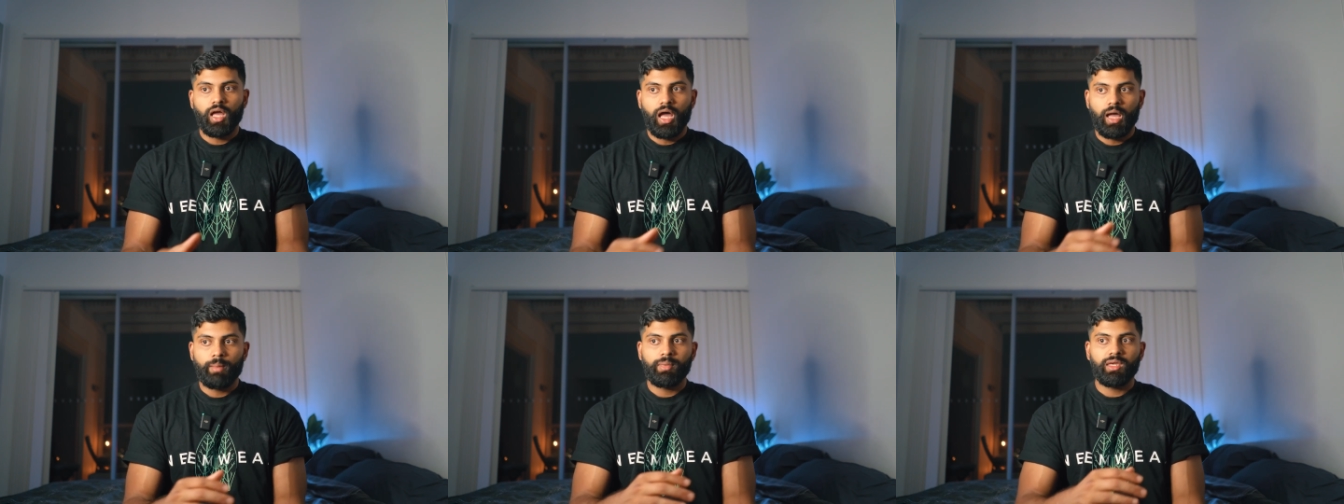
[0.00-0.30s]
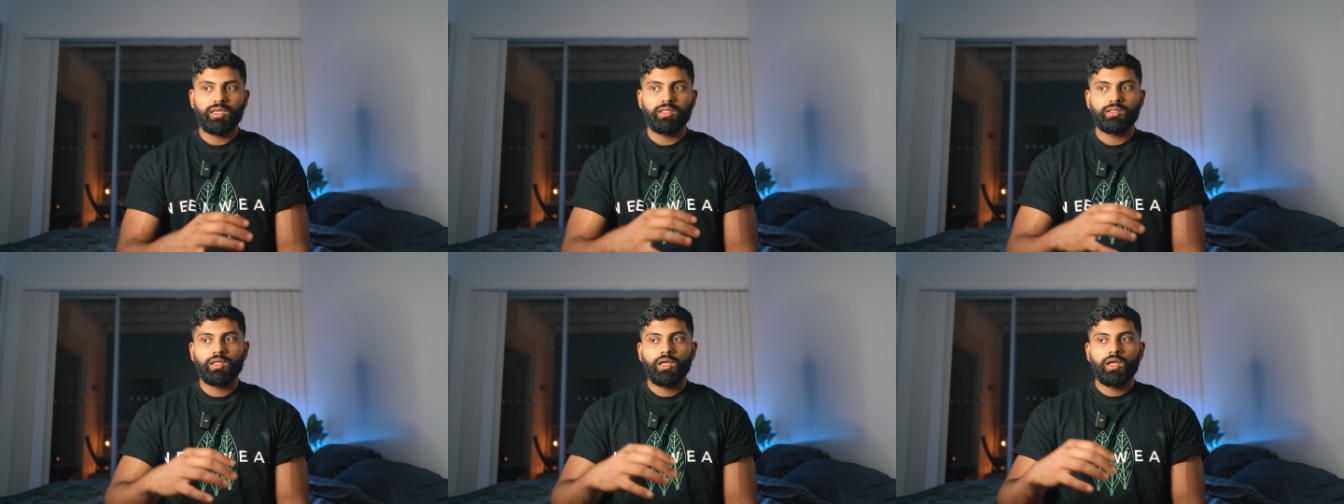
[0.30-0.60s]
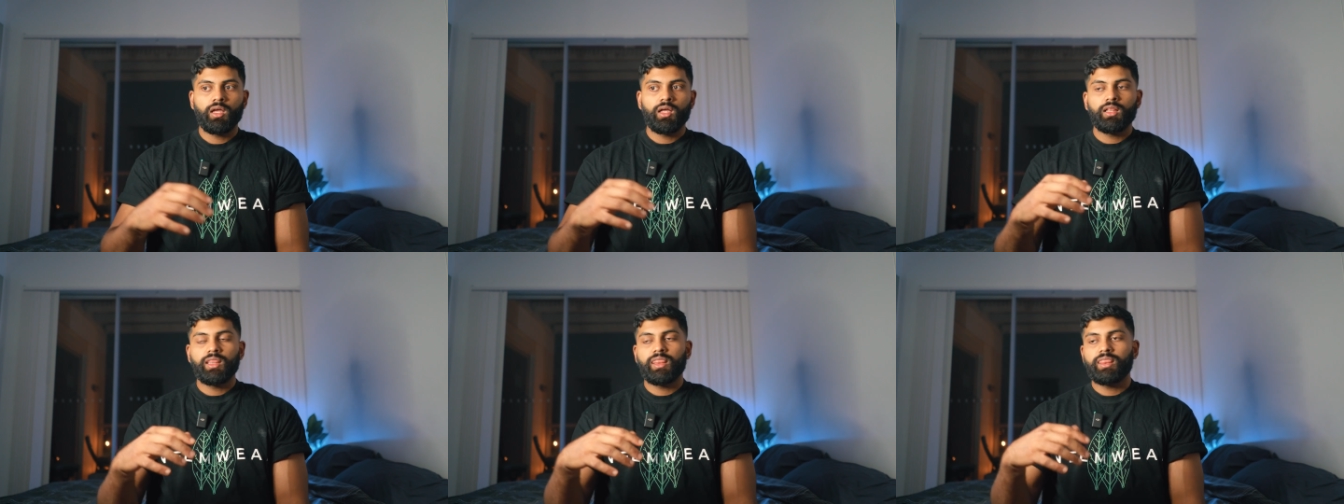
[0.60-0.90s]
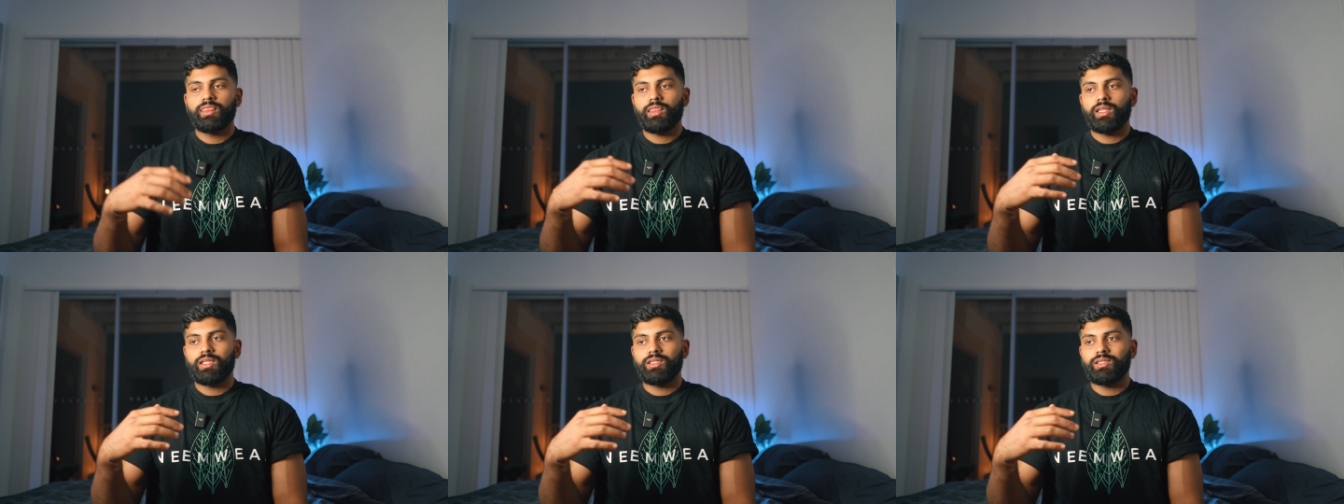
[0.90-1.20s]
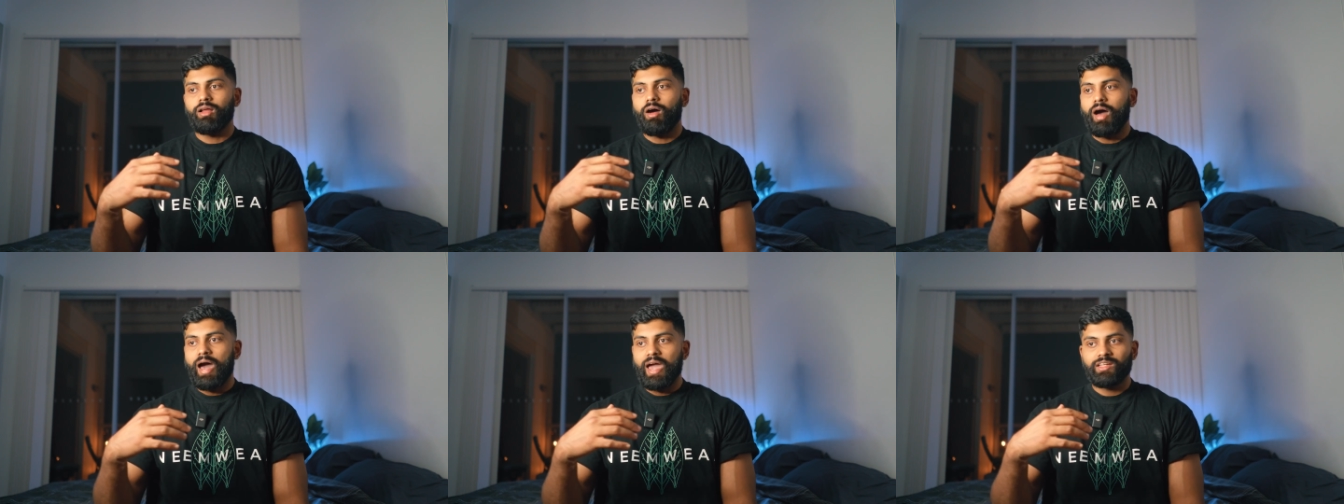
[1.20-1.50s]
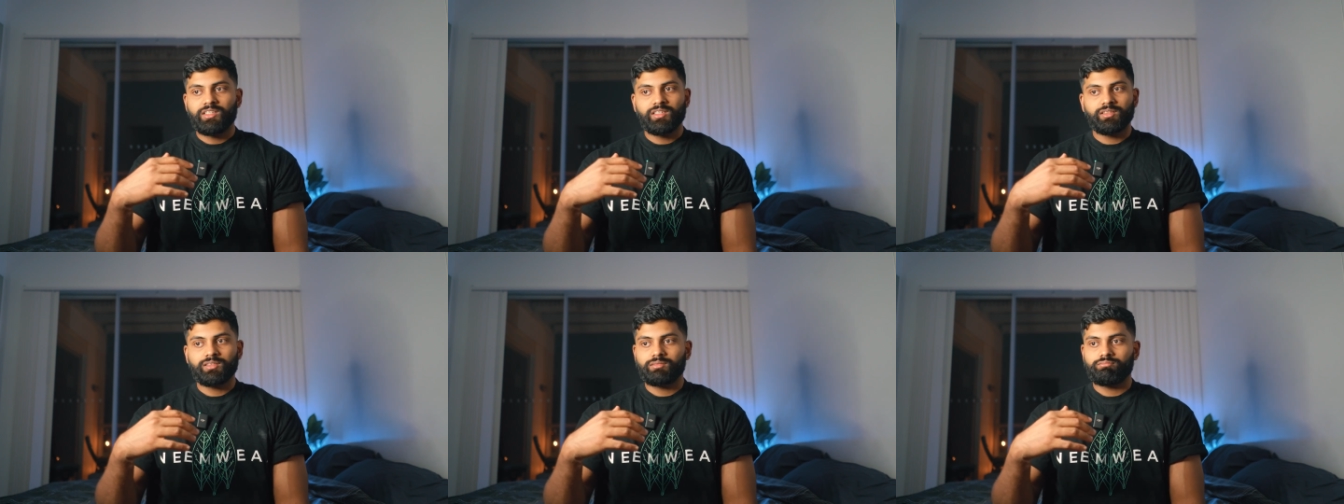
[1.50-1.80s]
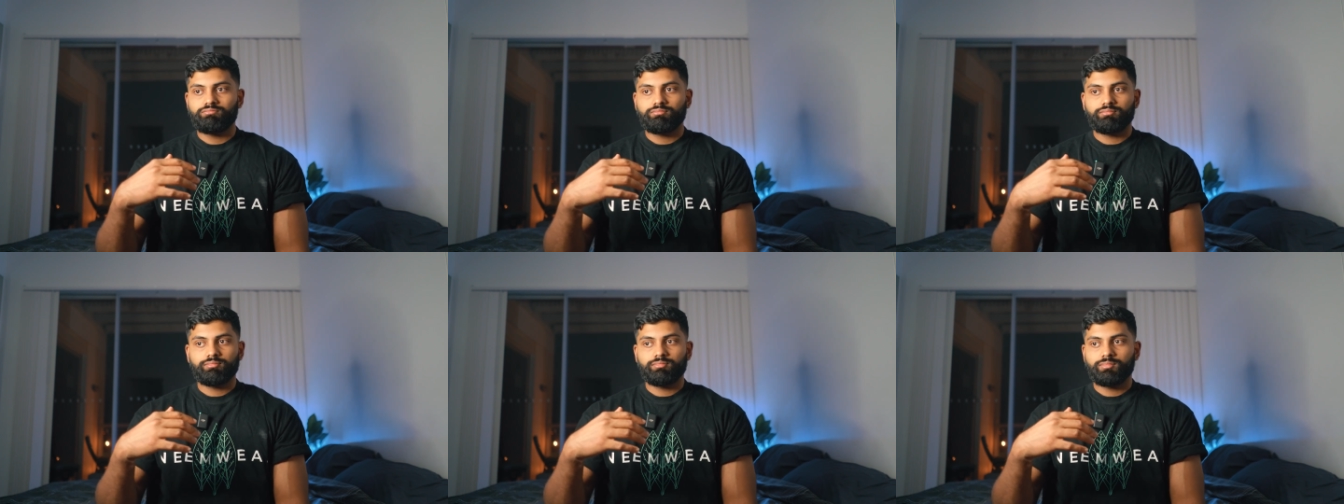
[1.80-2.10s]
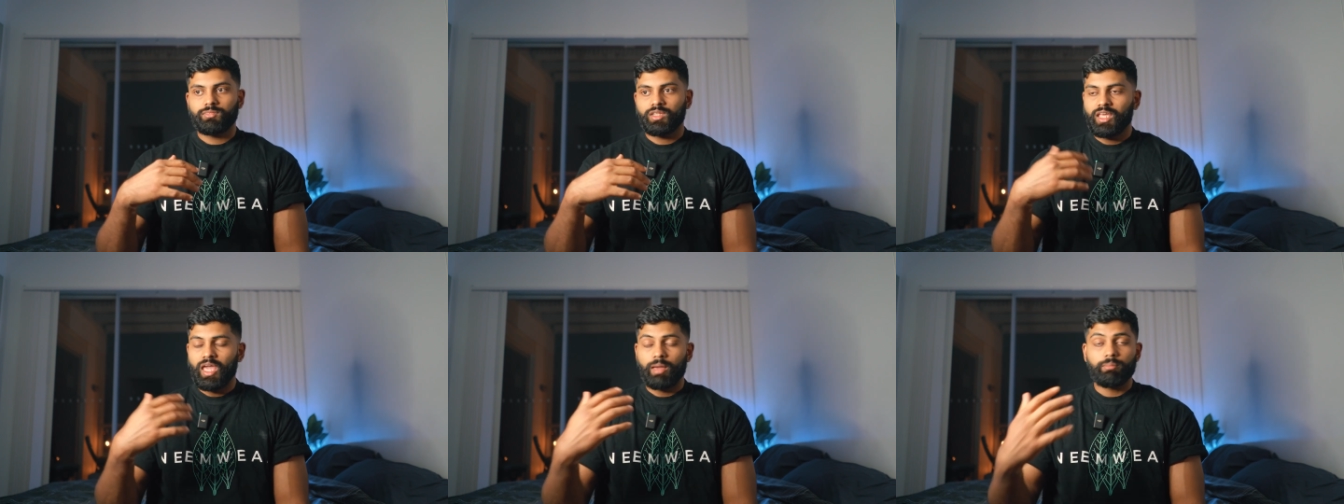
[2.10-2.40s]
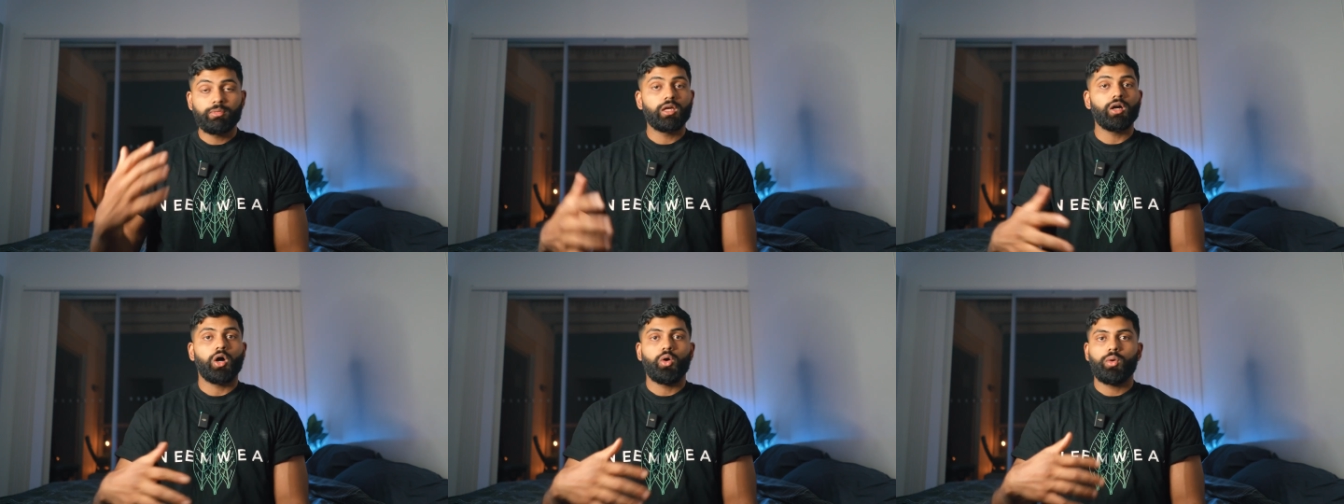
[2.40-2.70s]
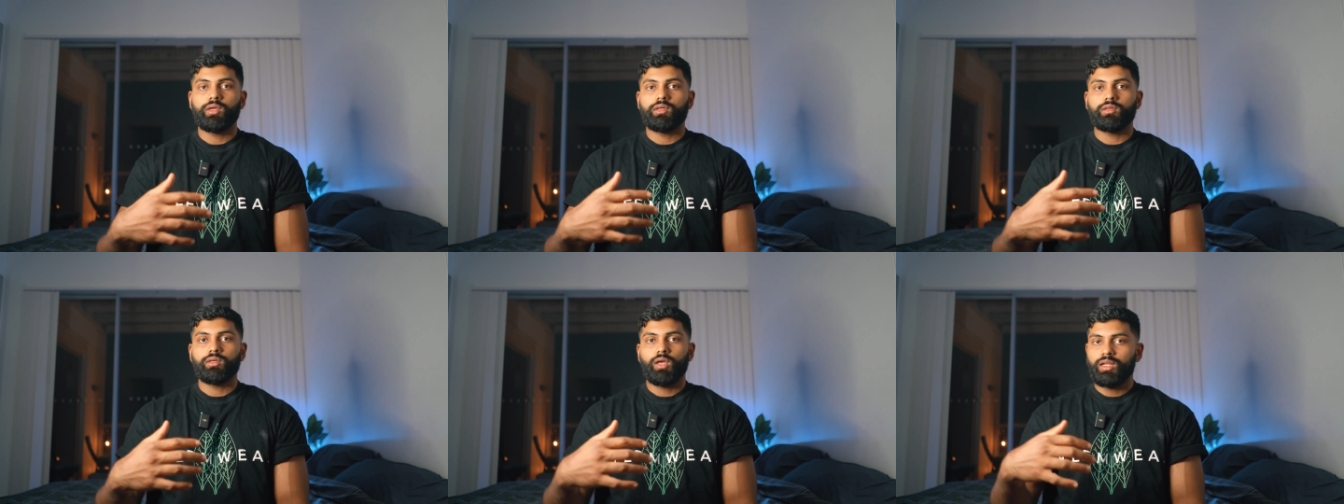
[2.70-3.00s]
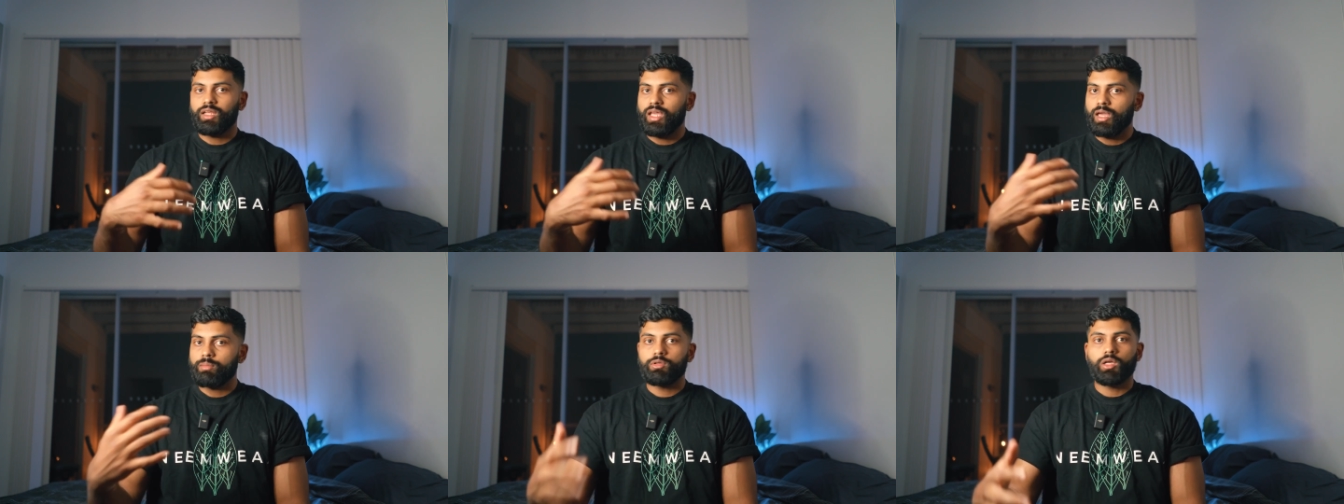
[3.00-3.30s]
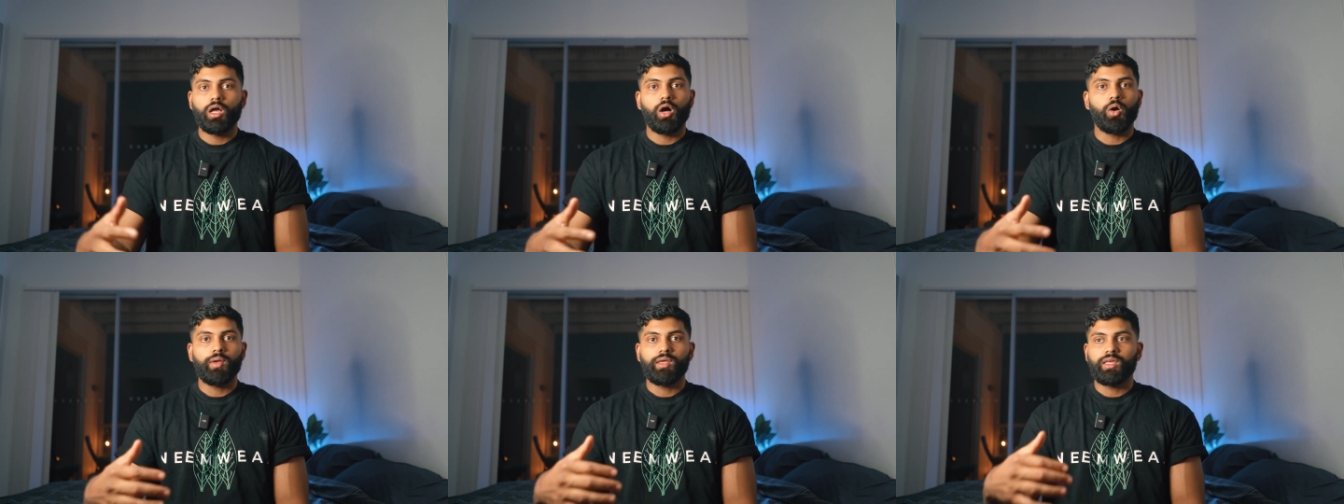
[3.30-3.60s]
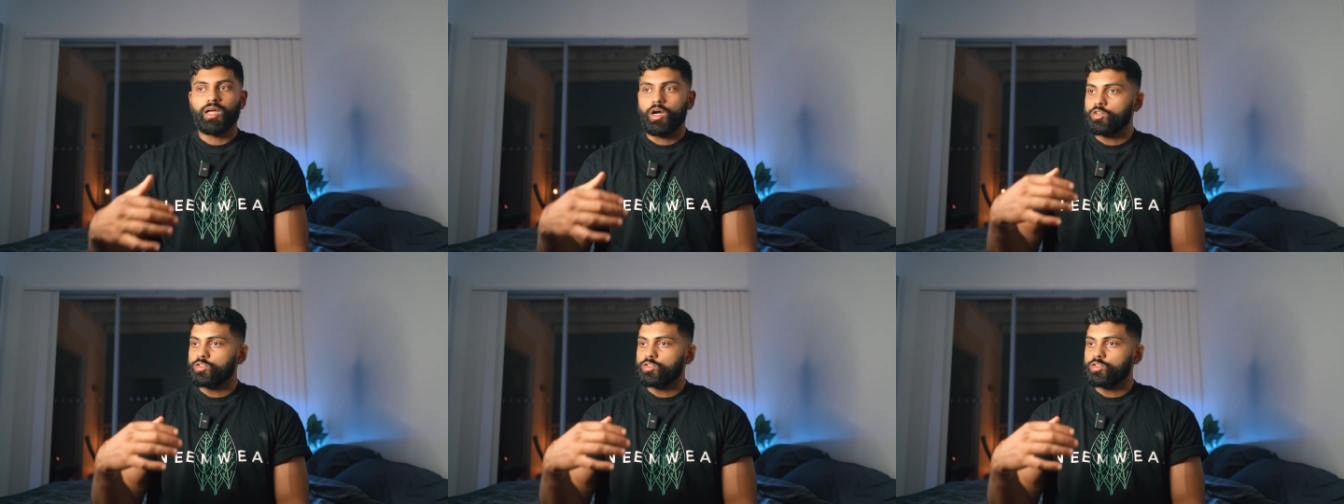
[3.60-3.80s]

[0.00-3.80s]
I mean, I just kept going and kept going.